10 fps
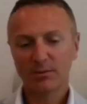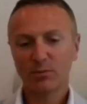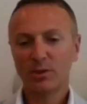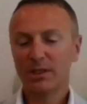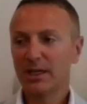
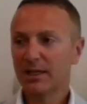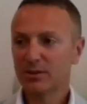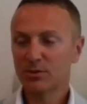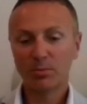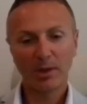We are
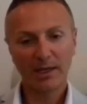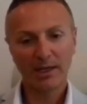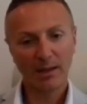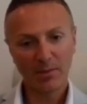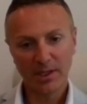supplying
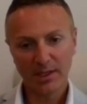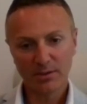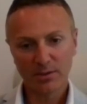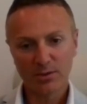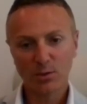
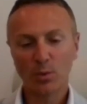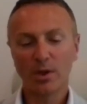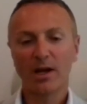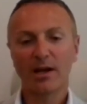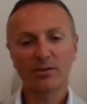laminators, we
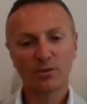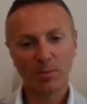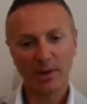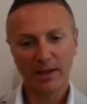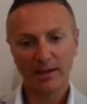are
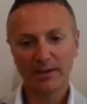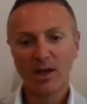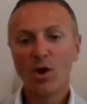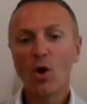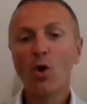supplying
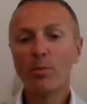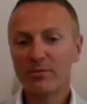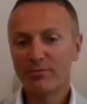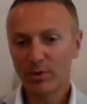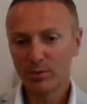
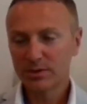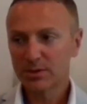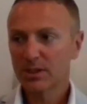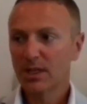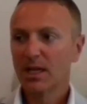open flutes,